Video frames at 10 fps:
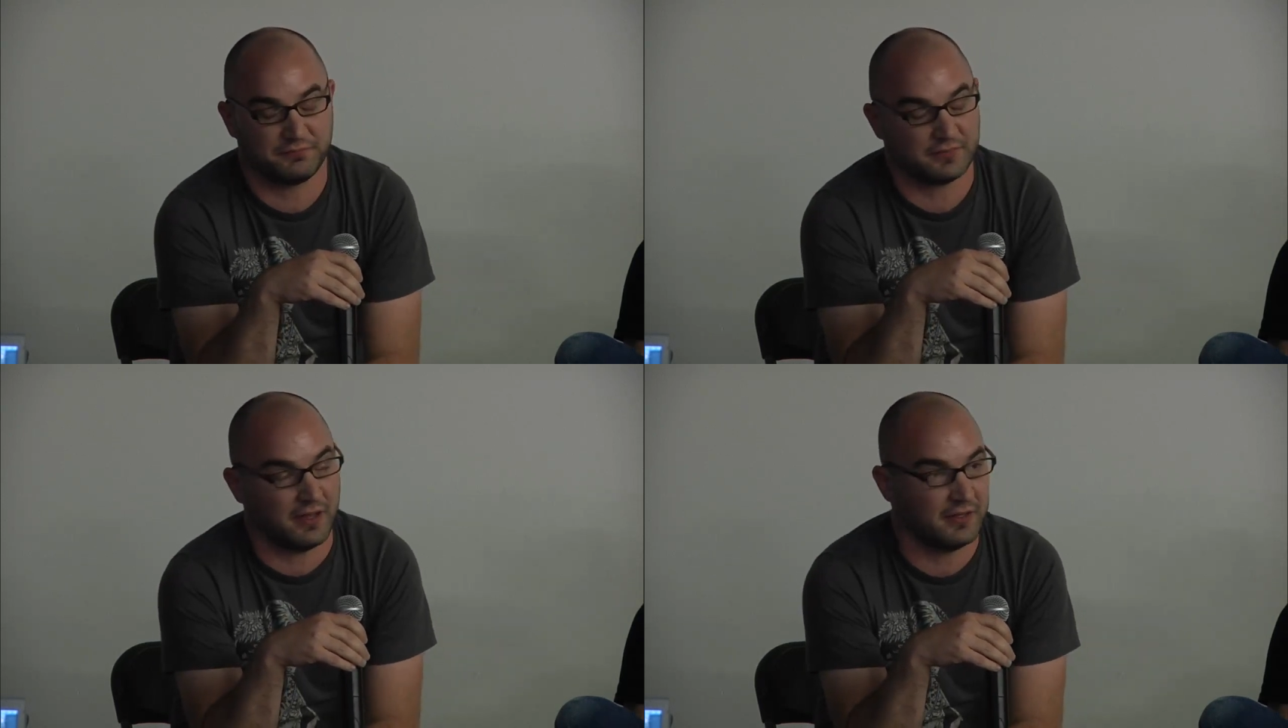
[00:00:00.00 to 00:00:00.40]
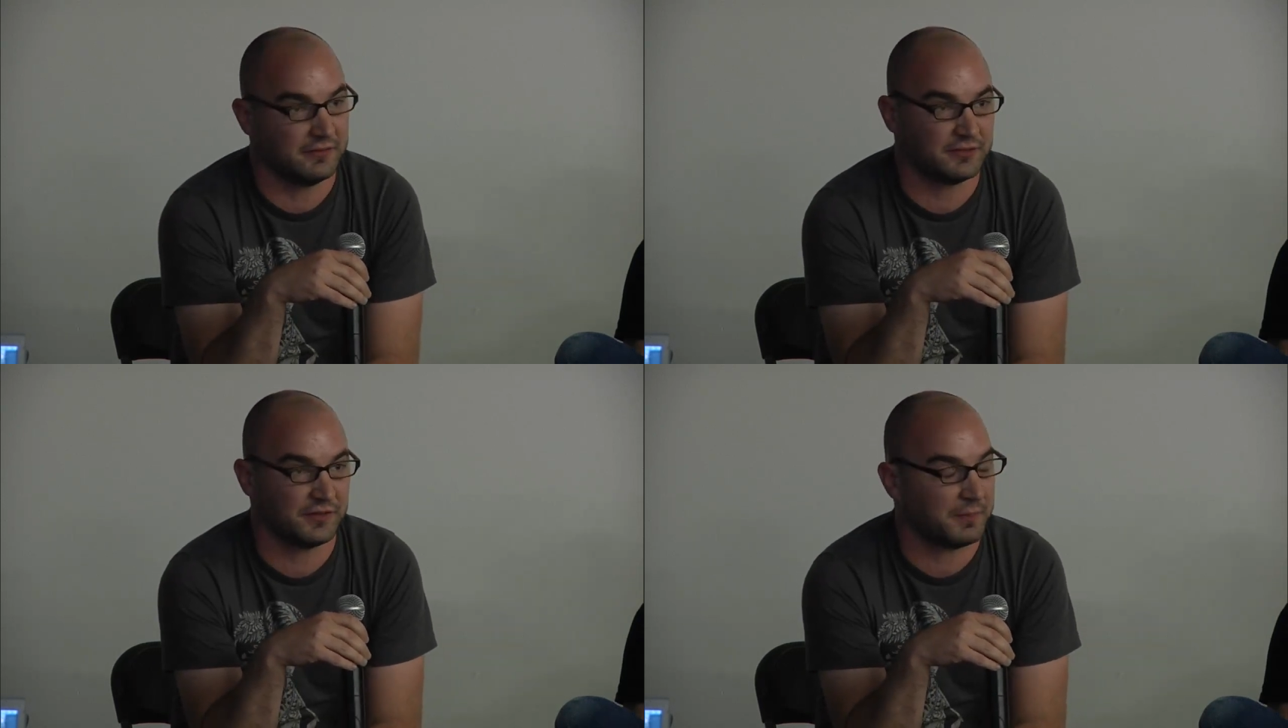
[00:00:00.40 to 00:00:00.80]

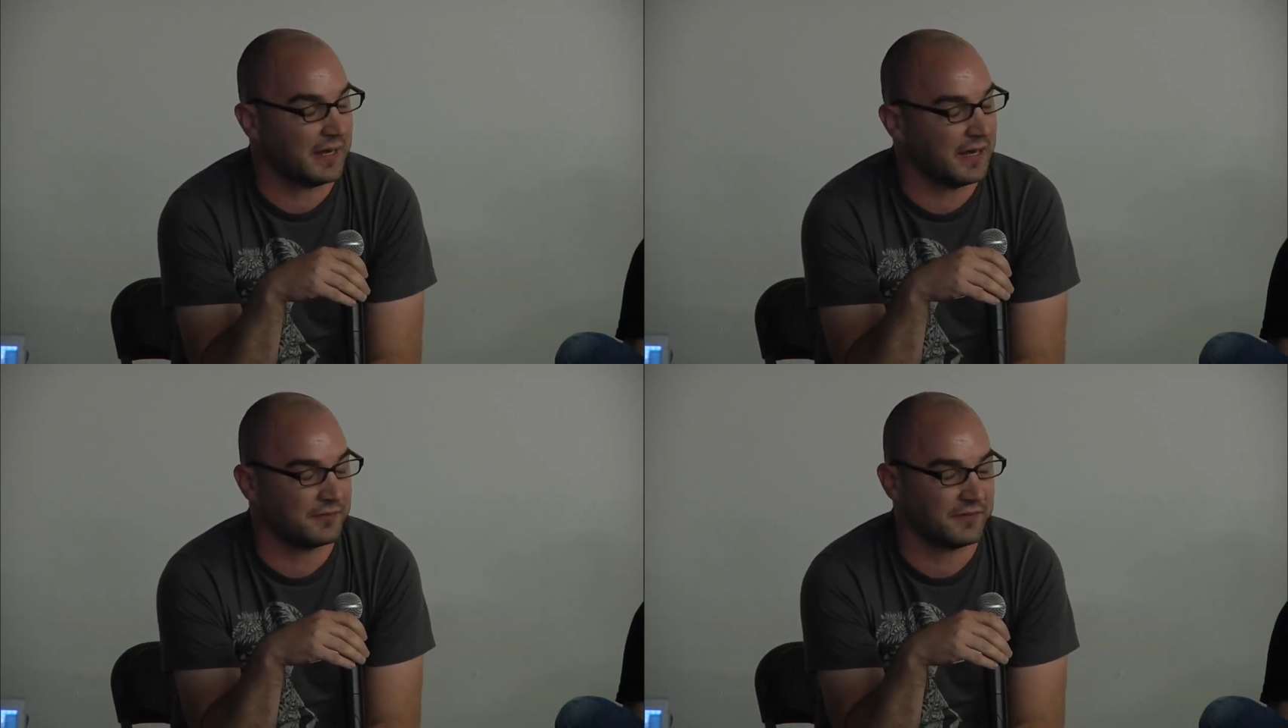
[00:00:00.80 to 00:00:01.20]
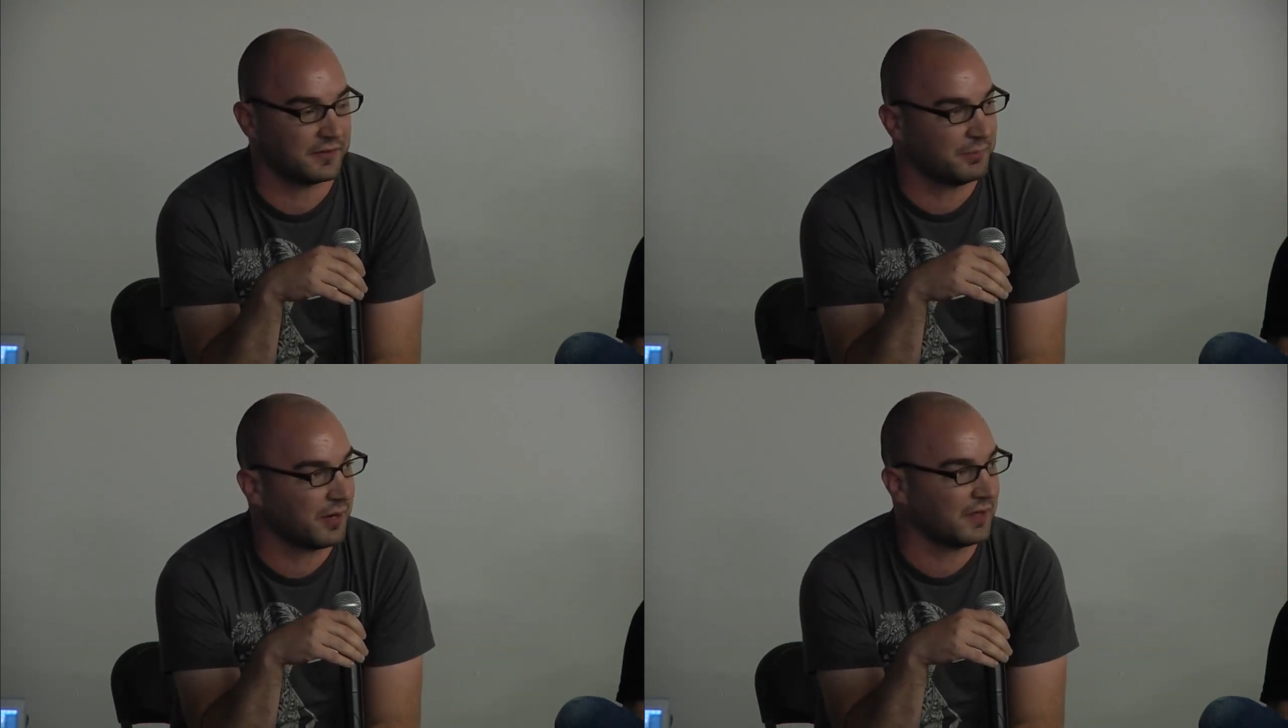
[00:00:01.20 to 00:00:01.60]
done just about every
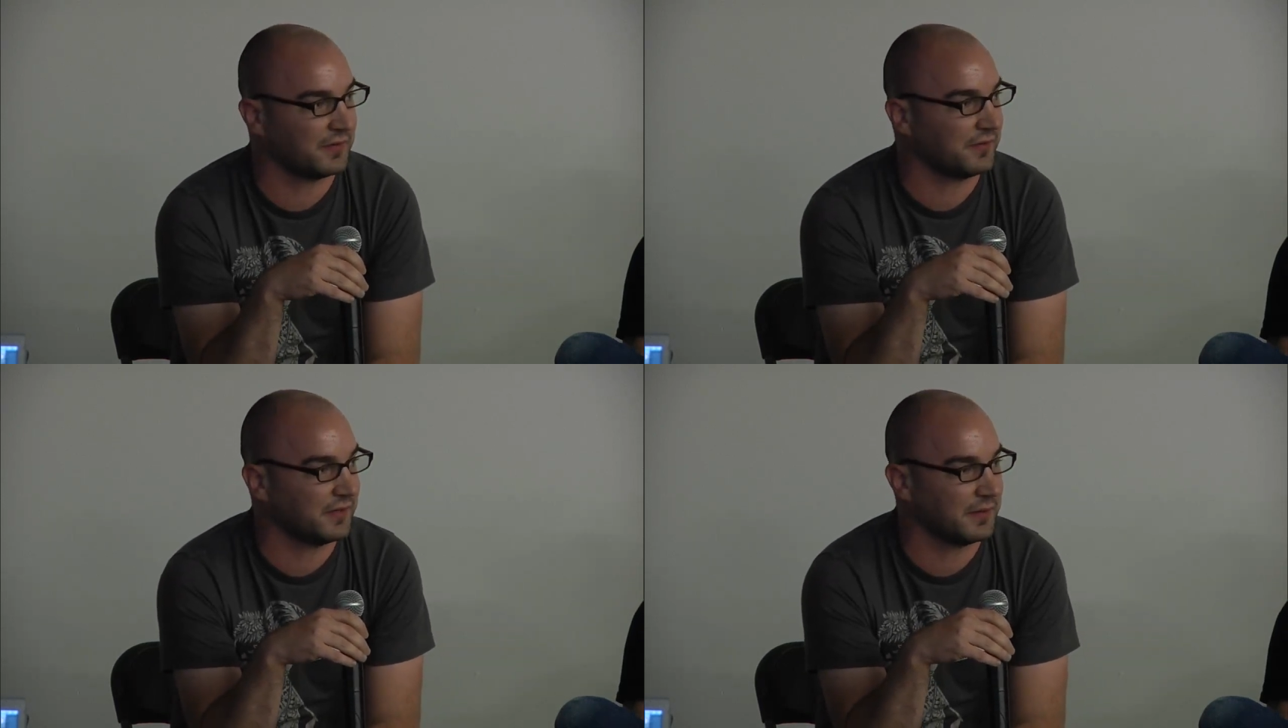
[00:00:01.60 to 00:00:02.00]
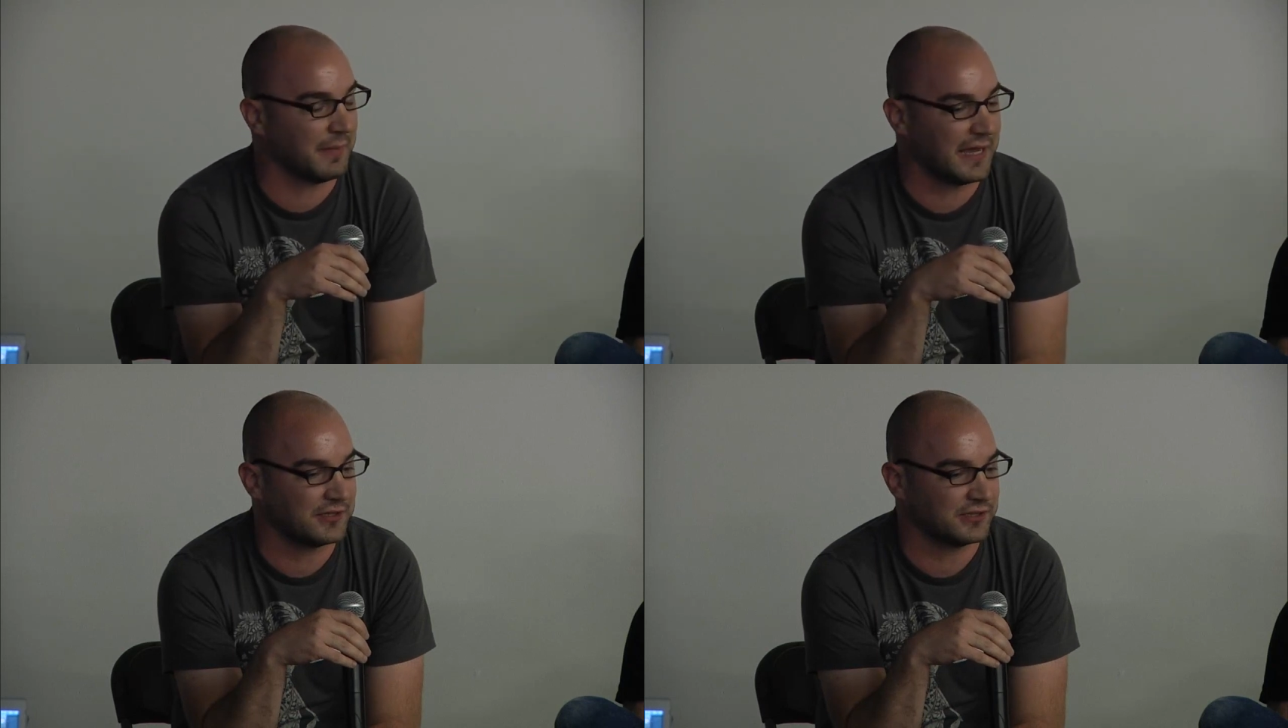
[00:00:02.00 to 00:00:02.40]
single process you can
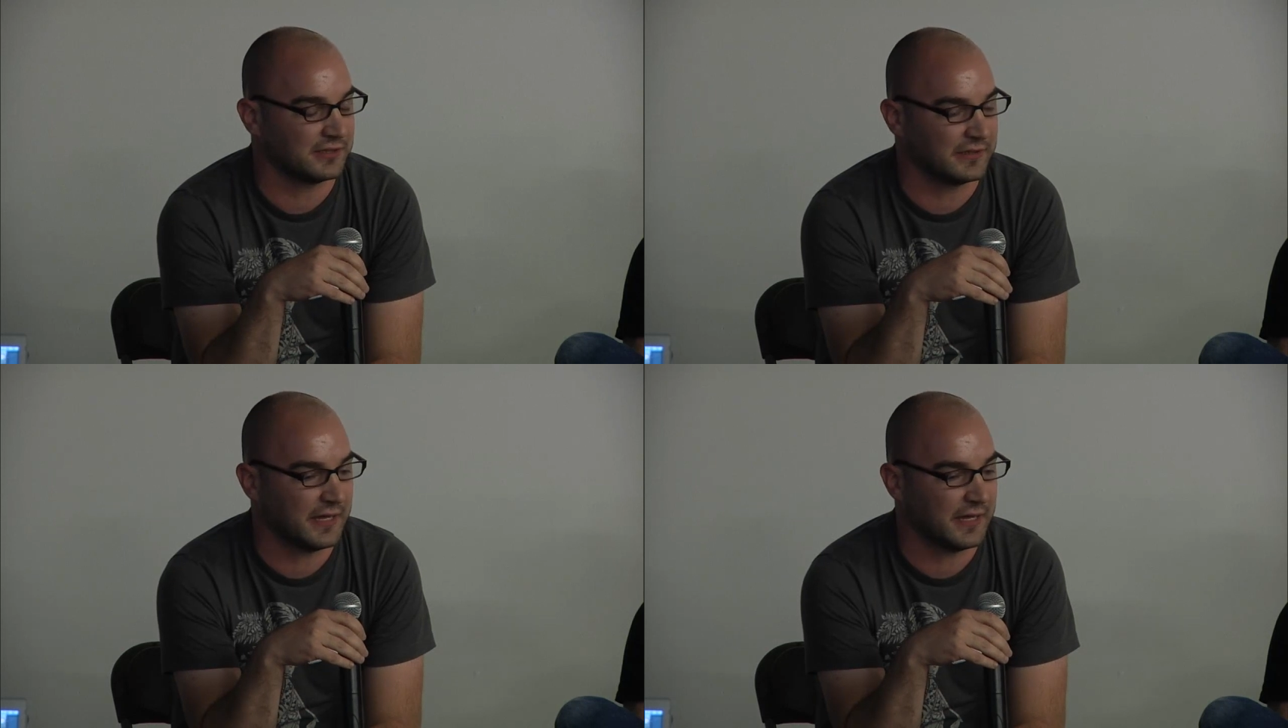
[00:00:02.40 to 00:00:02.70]
imagine,